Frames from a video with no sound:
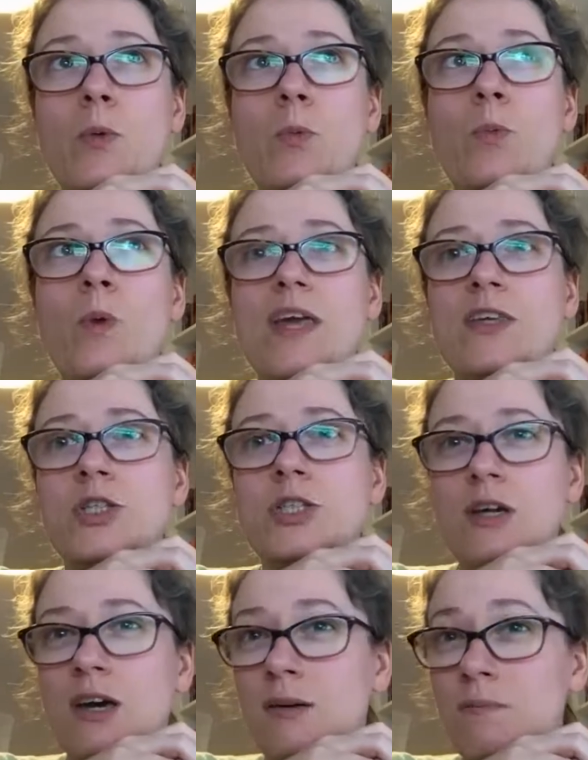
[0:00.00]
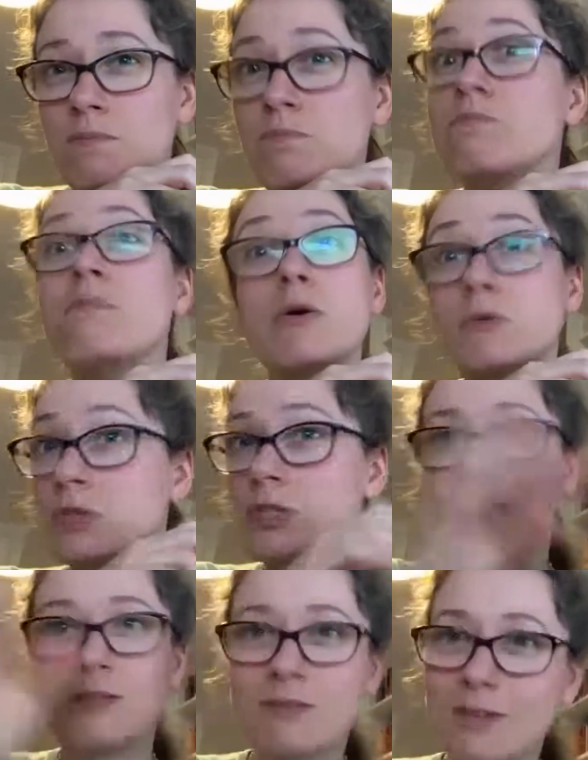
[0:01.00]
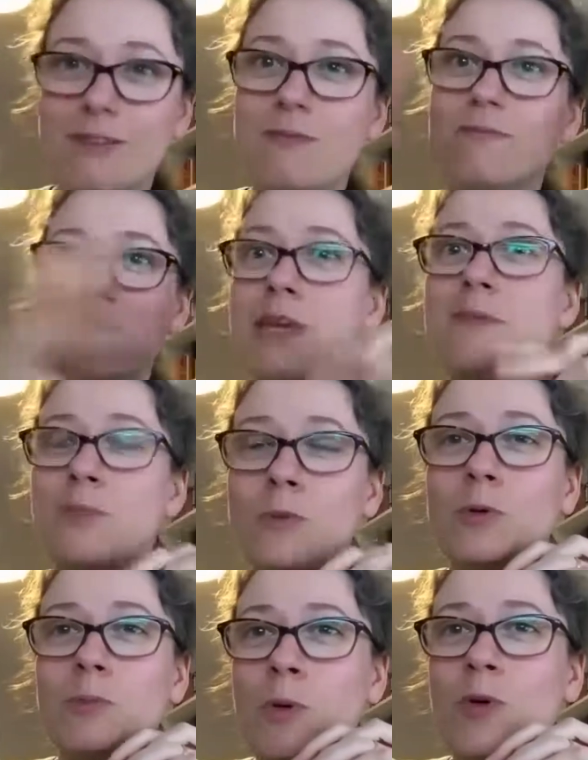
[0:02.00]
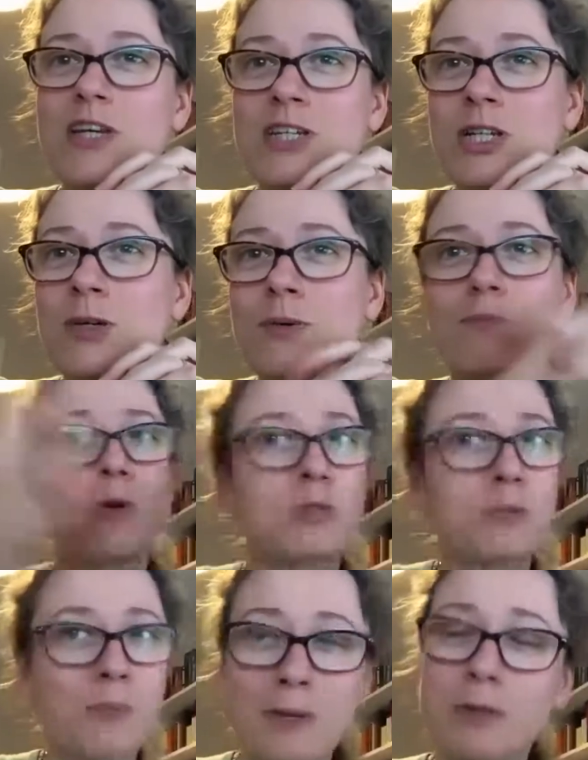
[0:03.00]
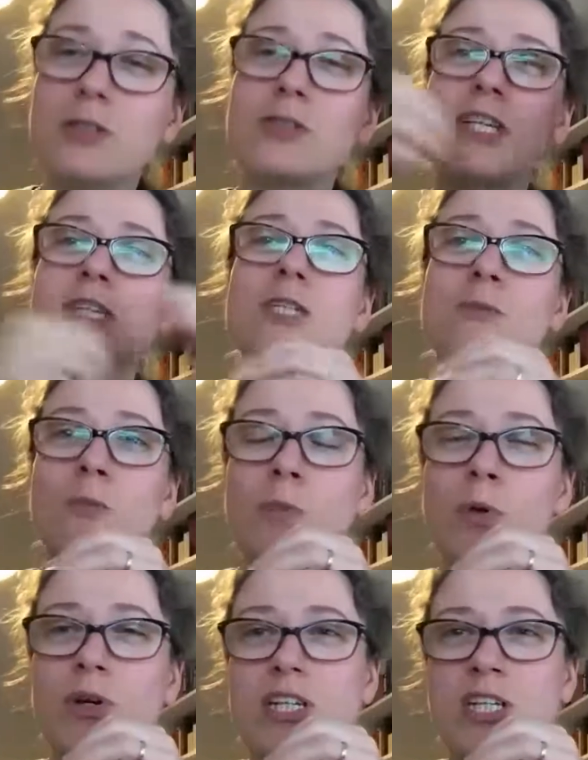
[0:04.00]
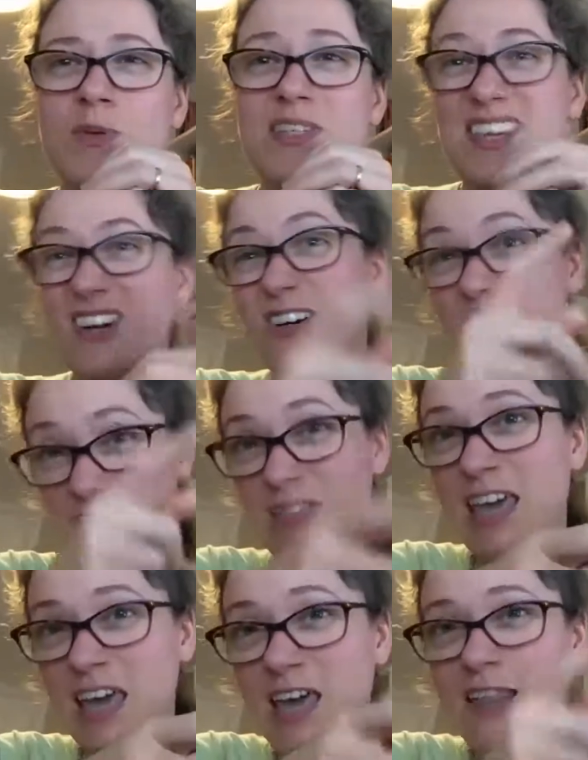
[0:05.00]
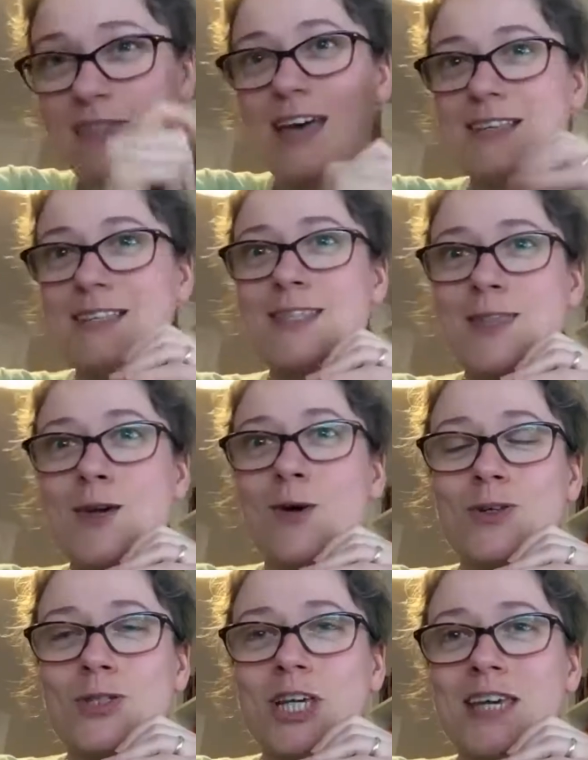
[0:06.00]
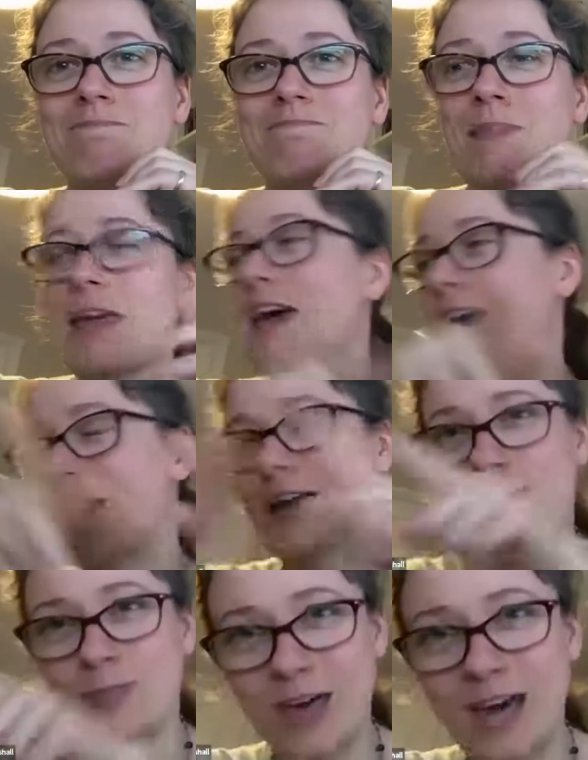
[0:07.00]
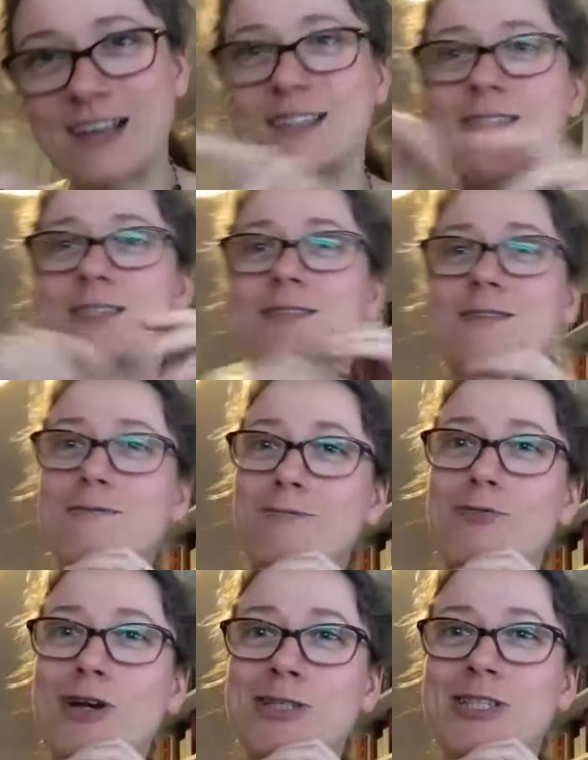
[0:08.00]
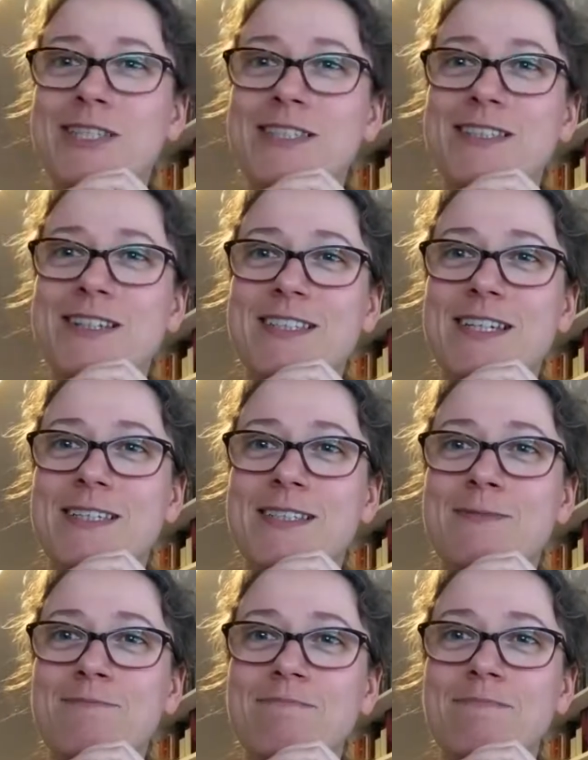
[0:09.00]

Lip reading: which most people would point to, and most people who teach it would point to and say, oh, that's theology and that's religious studies.